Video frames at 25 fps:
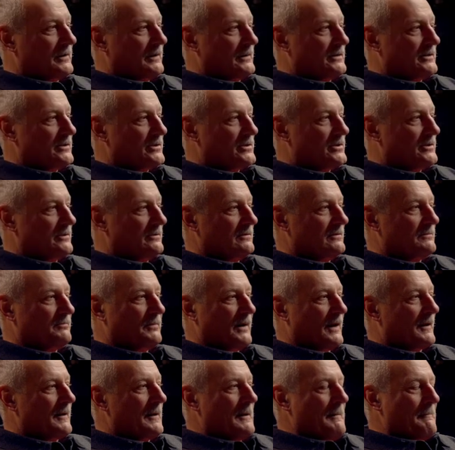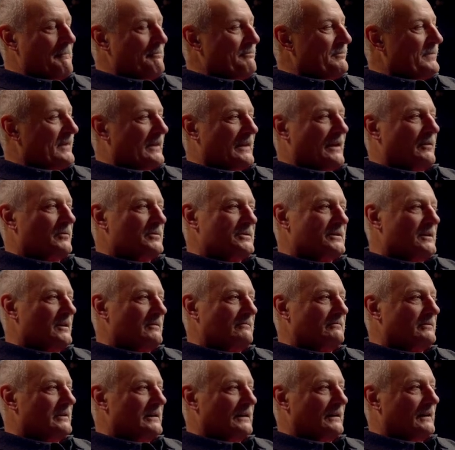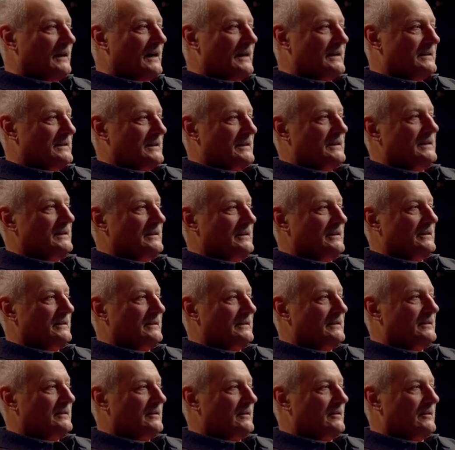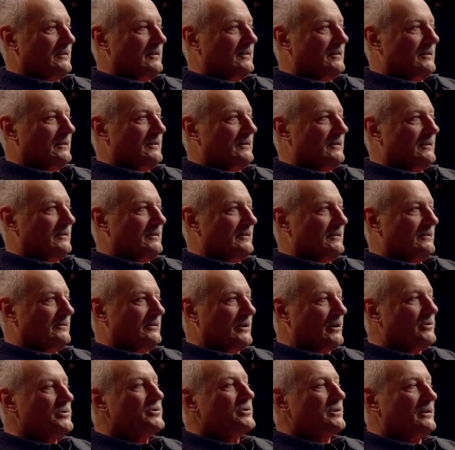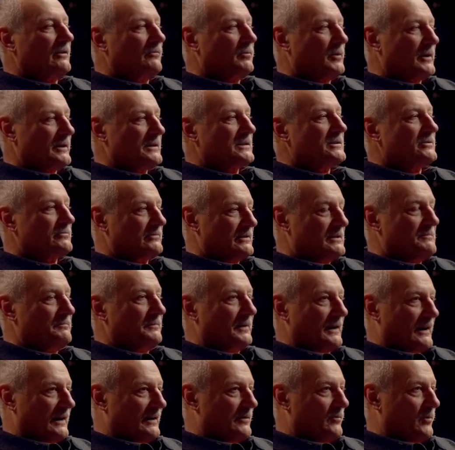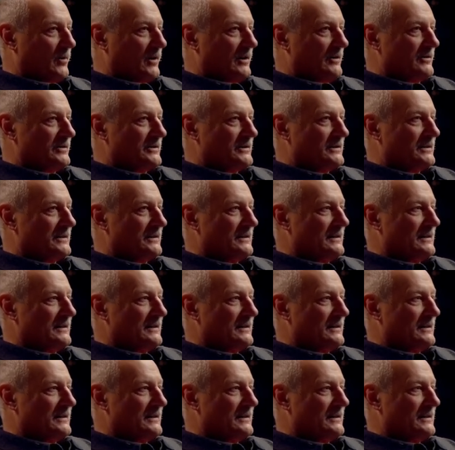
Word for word: going to shoot, but there was no real idea that uh, uh notion of what a screenplay was.